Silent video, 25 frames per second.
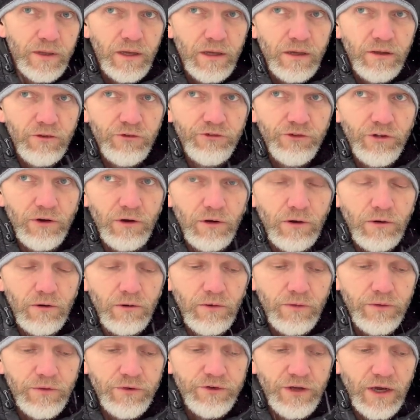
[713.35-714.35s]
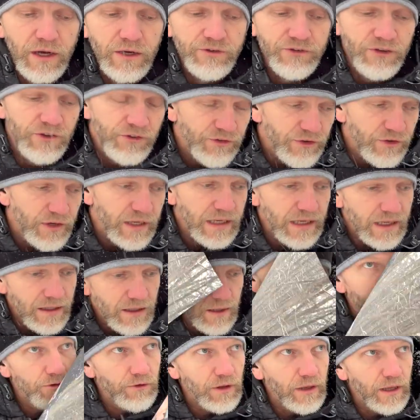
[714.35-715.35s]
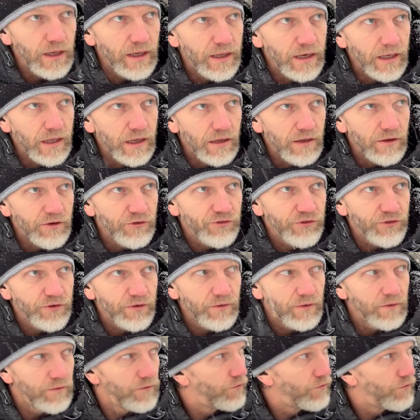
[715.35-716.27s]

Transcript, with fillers: So the toxicity, it is